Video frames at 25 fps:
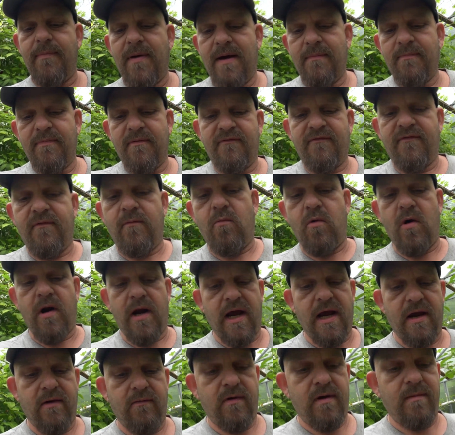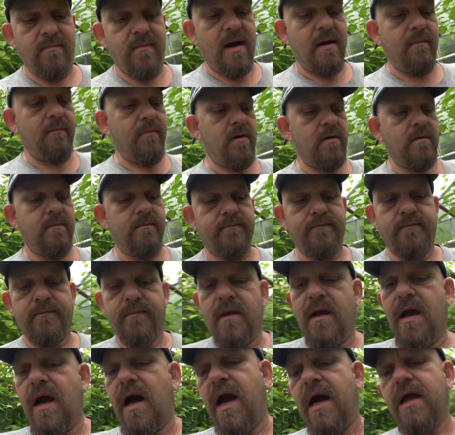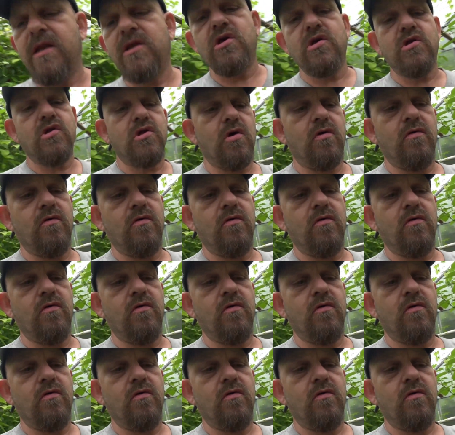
pepper from what I remember. I just